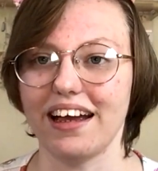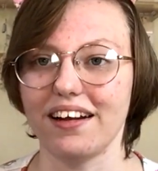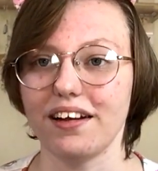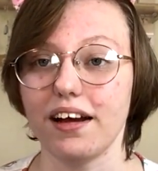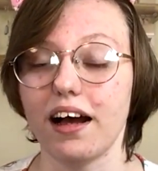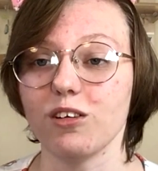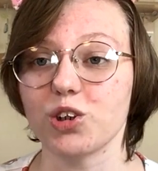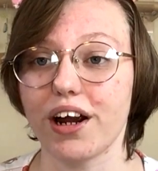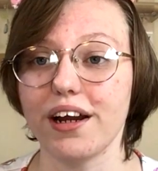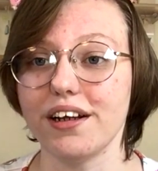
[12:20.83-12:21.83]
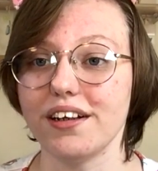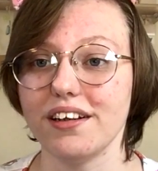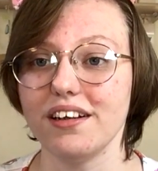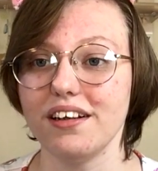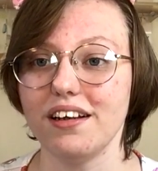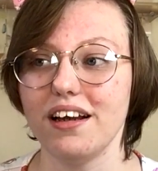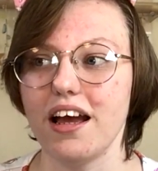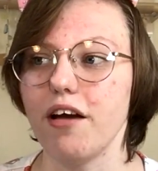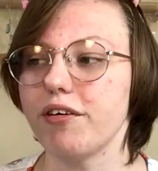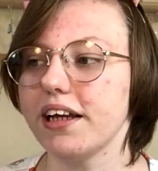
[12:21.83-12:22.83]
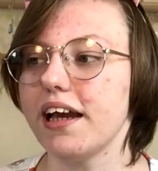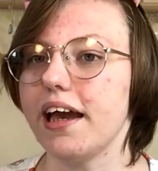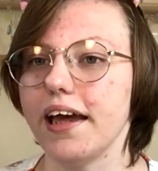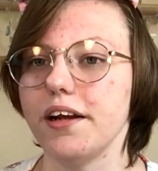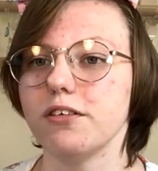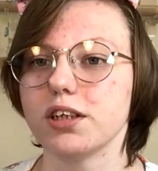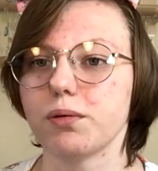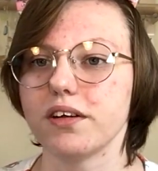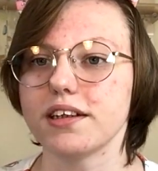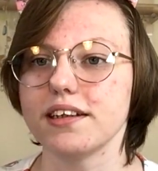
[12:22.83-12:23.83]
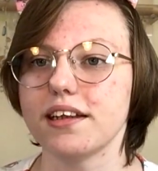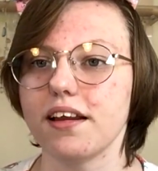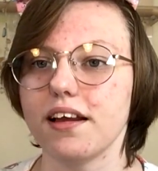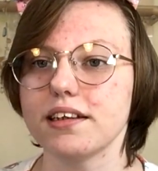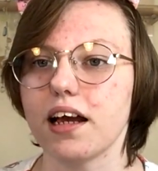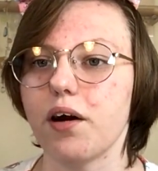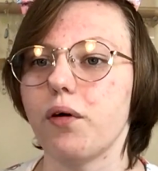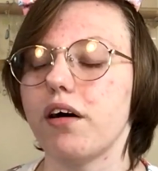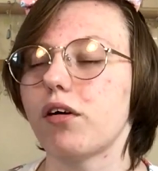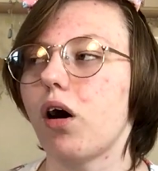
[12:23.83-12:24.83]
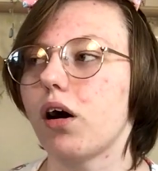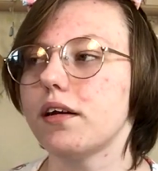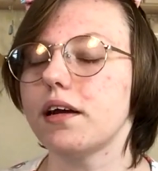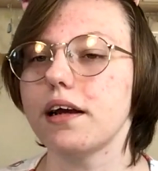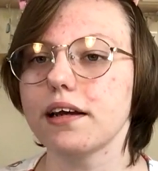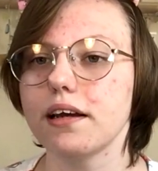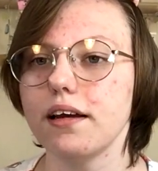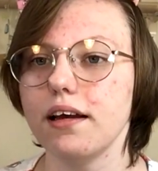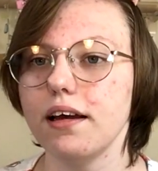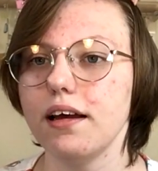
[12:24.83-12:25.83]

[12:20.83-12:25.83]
And I'll try and, if I get any responses to this, I will have a heart attack.